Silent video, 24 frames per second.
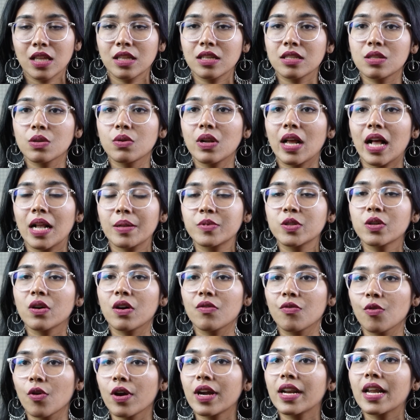This will help to
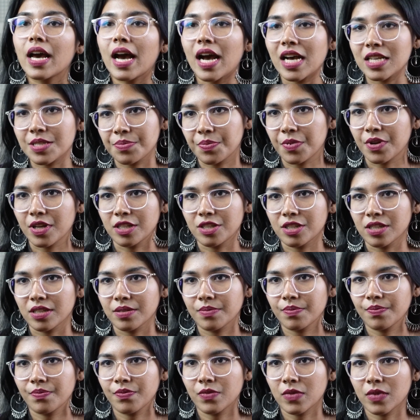avoid
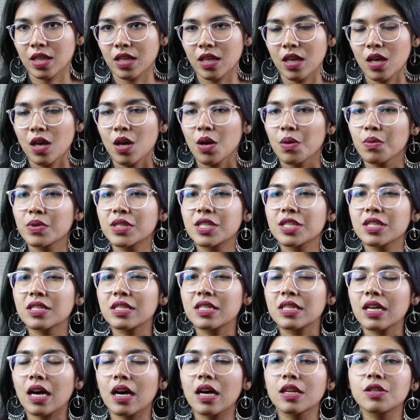aspiration, which
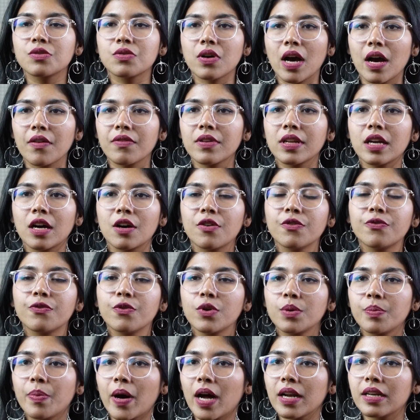is the traveling of
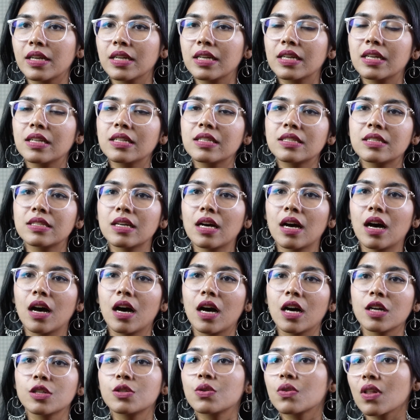food particles
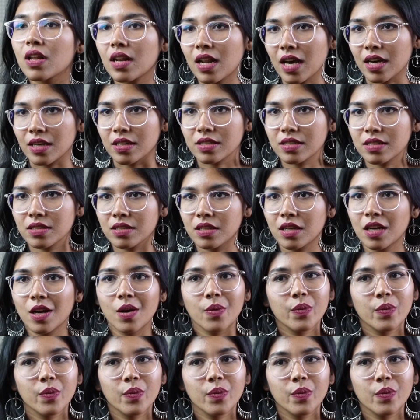to the lungs.